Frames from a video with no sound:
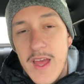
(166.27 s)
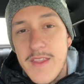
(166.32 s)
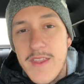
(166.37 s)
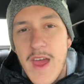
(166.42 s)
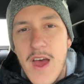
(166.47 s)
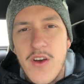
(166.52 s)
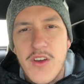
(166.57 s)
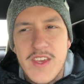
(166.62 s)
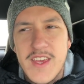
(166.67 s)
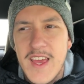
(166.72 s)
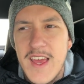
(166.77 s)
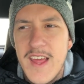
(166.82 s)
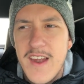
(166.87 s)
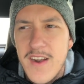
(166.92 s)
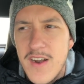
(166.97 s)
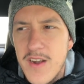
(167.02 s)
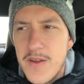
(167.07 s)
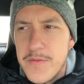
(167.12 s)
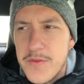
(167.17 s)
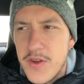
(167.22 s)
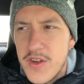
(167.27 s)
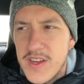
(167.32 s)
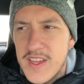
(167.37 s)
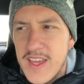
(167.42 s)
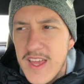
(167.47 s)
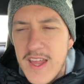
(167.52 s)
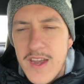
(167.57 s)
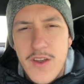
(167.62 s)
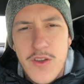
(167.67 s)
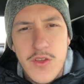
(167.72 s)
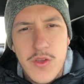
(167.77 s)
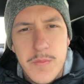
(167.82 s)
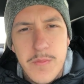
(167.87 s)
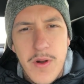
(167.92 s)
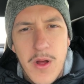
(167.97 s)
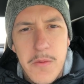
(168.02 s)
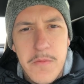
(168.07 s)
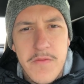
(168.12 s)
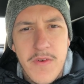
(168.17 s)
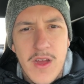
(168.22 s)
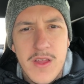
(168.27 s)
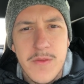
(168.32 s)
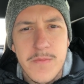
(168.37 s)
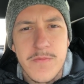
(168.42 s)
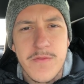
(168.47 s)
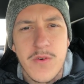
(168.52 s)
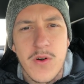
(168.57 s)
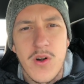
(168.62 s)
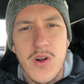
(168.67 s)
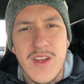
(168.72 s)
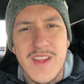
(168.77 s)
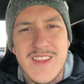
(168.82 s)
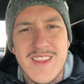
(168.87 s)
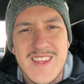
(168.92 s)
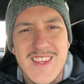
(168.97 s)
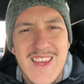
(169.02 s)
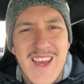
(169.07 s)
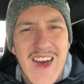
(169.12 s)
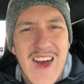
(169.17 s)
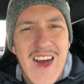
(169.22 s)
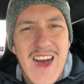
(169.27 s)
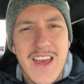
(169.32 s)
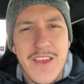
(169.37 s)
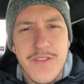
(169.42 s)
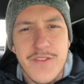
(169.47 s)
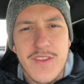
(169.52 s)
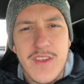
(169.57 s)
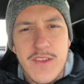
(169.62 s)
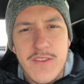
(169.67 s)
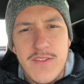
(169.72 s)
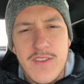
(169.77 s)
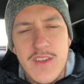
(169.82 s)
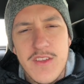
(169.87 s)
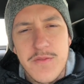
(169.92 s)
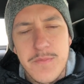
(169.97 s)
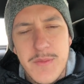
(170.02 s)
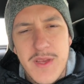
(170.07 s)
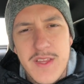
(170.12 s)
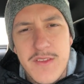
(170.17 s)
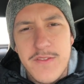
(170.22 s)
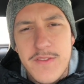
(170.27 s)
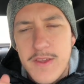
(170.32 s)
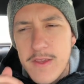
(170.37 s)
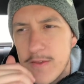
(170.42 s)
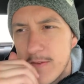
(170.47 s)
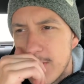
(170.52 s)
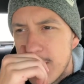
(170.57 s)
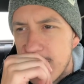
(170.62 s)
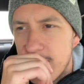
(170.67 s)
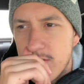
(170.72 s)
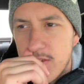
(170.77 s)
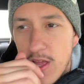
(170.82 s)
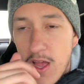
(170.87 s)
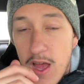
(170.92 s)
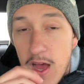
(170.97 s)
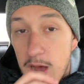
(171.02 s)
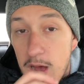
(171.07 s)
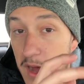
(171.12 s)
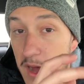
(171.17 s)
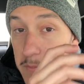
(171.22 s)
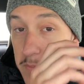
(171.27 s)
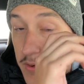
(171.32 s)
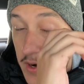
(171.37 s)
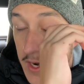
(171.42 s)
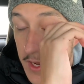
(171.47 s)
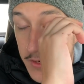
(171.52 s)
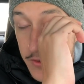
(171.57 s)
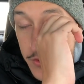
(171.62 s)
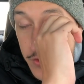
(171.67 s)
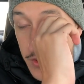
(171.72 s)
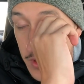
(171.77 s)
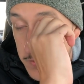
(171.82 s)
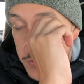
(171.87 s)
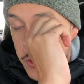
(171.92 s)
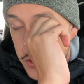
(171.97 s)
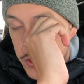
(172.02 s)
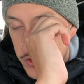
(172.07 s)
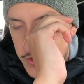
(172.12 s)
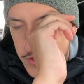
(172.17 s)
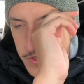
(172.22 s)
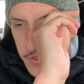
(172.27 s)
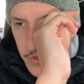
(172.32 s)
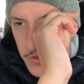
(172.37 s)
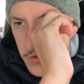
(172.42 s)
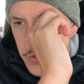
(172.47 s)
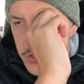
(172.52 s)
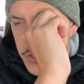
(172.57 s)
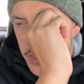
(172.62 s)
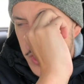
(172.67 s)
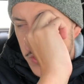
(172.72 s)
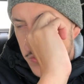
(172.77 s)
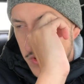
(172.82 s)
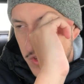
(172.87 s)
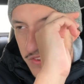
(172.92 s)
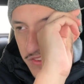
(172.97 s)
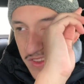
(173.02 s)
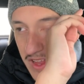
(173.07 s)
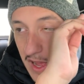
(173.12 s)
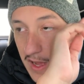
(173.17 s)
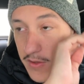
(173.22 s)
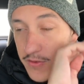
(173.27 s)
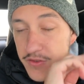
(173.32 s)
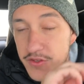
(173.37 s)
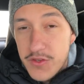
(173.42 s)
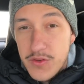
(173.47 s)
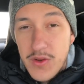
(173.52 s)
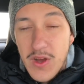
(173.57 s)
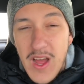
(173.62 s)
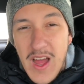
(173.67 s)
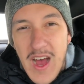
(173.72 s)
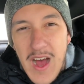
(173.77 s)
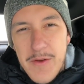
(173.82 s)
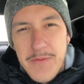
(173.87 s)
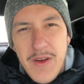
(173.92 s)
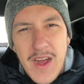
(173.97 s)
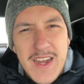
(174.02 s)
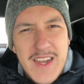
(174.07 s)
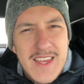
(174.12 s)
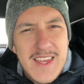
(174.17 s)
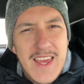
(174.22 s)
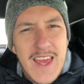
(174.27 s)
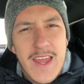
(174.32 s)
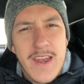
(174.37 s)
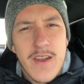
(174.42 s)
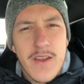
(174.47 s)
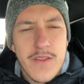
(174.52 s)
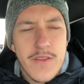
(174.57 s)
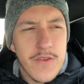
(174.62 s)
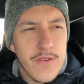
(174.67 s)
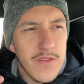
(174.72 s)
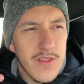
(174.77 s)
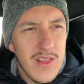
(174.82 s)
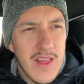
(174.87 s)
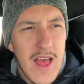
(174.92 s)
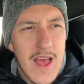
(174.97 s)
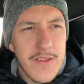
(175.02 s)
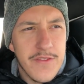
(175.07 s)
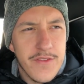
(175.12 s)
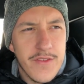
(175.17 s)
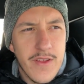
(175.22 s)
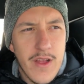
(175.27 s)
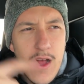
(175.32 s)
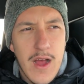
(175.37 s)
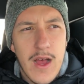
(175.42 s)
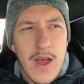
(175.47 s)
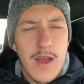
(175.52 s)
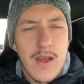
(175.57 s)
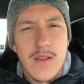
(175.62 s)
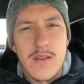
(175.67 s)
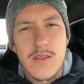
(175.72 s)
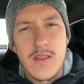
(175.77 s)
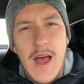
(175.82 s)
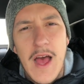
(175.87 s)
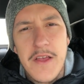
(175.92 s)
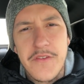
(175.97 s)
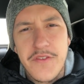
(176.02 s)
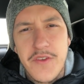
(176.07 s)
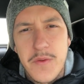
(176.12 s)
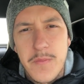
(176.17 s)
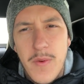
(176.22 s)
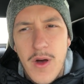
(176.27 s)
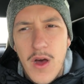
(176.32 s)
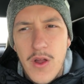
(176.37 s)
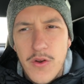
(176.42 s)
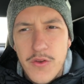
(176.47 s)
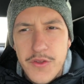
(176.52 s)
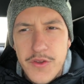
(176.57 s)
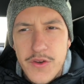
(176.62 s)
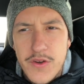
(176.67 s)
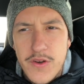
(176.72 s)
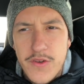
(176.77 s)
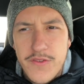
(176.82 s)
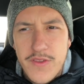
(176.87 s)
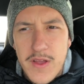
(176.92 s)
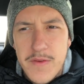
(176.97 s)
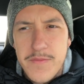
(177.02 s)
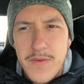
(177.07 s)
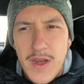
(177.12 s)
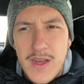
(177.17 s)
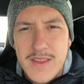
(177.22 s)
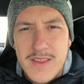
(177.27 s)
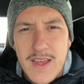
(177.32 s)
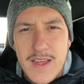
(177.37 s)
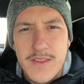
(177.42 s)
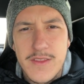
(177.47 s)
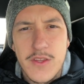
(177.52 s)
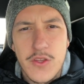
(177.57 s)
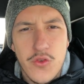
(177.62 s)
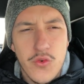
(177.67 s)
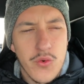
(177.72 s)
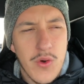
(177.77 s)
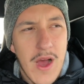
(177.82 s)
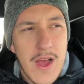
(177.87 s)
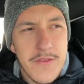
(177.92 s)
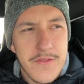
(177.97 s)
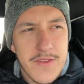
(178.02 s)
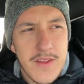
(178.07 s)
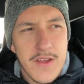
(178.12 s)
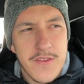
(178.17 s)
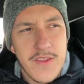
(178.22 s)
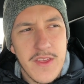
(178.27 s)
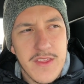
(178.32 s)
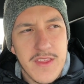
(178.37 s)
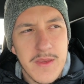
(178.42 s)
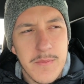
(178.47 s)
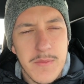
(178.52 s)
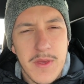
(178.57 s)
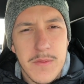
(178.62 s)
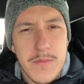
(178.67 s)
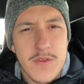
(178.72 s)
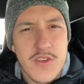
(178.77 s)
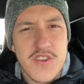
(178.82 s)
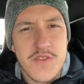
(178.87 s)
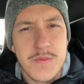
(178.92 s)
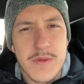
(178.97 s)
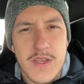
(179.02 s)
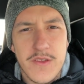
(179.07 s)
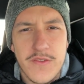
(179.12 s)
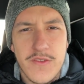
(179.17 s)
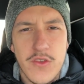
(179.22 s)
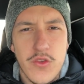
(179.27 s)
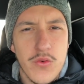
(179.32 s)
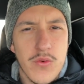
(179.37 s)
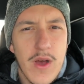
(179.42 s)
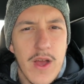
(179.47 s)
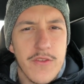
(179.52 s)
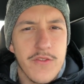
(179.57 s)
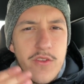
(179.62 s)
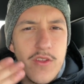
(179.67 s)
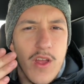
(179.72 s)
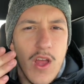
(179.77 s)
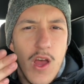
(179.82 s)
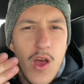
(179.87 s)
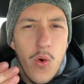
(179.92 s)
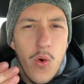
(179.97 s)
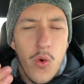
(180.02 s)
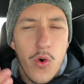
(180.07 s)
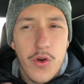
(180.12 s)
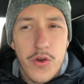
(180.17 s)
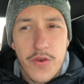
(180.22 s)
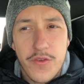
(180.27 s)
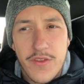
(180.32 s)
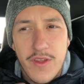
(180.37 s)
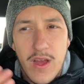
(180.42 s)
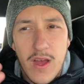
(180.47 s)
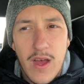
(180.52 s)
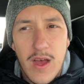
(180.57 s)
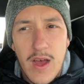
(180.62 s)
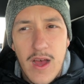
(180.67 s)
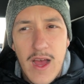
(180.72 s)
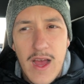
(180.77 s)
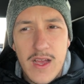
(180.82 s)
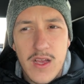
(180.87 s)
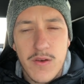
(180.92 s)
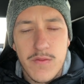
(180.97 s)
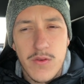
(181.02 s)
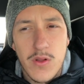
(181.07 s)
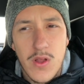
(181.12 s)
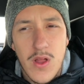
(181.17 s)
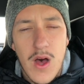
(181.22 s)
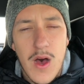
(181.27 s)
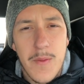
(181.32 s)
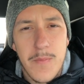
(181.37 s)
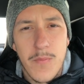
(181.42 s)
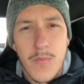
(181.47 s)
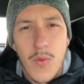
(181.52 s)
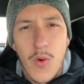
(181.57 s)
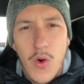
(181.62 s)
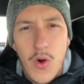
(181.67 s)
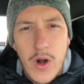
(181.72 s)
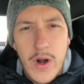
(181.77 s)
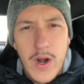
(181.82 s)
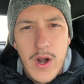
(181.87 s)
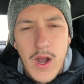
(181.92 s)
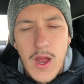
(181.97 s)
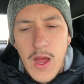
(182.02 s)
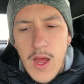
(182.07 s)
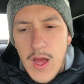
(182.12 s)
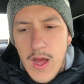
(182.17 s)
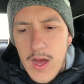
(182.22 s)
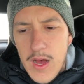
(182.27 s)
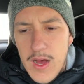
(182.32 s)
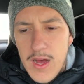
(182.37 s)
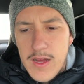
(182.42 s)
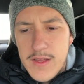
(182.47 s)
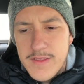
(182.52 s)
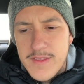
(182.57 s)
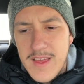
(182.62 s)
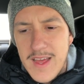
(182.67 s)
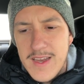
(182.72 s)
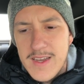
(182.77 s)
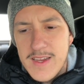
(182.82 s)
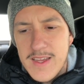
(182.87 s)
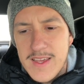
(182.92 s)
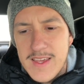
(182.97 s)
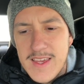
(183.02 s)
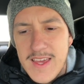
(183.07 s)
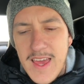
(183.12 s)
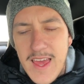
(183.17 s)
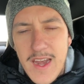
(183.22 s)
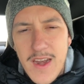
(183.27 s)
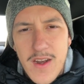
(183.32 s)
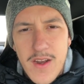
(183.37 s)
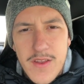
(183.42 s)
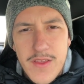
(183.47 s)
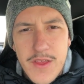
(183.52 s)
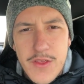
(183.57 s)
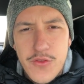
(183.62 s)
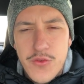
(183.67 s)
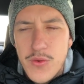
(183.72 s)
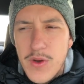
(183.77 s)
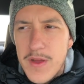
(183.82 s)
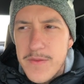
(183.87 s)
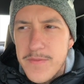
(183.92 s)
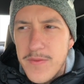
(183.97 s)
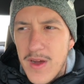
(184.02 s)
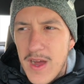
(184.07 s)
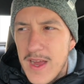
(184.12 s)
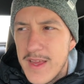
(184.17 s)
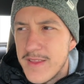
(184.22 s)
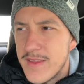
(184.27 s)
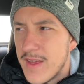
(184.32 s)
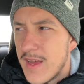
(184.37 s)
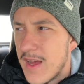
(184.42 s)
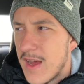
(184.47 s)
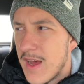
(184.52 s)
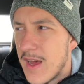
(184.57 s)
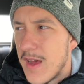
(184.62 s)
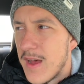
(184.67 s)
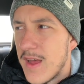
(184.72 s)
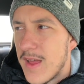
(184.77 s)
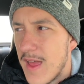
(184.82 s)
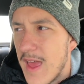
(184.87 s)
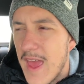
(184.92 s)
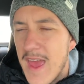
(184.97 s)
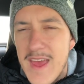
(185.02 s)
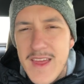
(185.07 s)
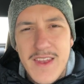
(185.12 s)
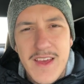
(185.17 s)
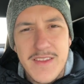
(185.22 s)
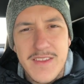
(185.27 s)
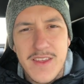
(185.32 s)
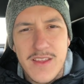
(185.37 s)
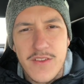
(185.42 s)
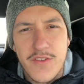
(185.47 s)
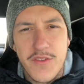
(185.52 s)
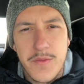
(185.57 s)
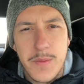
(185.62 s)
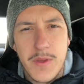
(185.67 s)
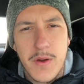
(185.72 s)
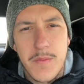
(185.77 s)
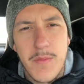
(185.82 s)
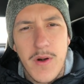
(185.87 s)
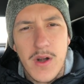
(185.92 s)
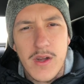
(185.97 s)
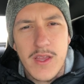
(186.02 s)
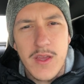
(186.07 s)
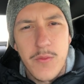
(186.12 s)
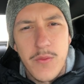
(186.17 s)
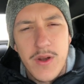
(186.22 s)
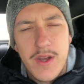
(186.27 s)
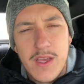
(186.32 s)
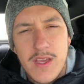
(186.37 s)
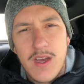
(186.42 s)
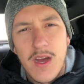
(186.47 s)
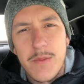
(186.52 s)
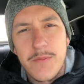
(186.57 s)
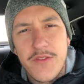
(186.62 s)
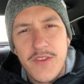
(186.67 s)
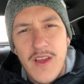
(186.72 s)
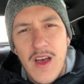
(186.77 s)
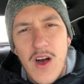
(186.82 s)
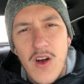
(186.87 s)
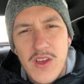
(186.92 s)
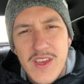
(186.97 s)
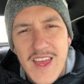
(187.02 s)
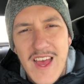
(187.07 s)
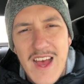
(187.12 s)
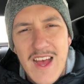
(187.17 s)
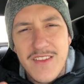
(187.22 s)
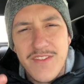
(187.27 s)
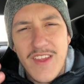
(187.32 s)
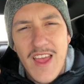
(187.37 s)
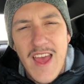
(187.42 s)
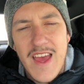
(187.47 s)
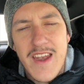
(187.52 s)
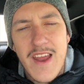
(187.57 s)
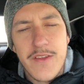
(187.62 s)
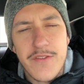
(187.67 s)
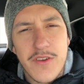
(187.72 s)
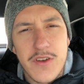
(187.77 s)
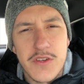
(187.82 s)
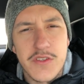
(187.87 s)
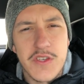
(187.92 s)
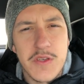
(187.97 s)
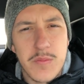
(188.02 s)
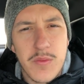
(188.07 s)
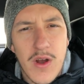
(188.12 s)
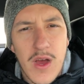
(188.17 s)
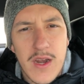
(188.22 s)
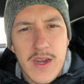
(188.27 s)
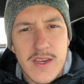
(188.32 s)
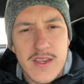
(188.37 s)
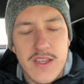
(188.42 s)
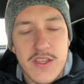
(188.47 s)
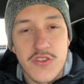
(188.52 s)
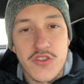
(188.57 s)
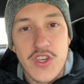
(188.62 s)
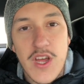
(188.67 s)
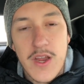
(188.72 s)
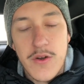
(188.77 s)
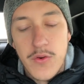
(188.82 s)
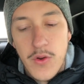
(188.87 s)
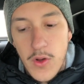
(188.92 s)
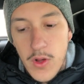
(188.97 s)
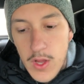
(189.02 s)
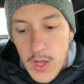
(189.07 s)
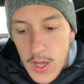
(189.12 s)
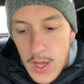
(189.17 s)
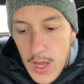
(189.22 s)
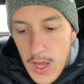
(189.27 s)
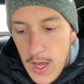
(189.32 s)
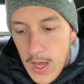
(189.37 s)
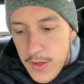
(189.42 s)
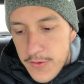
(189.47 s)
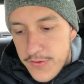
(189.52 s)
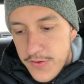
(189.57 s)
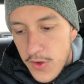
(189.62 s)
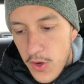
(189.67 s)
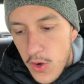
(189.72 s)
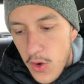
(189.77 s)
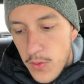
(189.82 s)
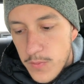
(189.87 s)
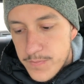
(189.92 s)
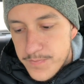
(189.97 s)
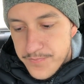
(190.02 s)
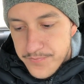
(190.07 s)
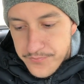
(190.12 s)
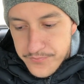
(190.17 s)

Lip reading: Now in Canada, if you're in Canada, you can probably find them for in the high 60s, mid 60s, brand new. I'm sure you can negotiate ones down to. I find in Canada there's less last year model years, I find, than the US does. I think maybe just because the US orders a heck of a lot more than in Canada they do, I find, and I think there's a bigger market when it comes to HELLCATs and SRT product in general. So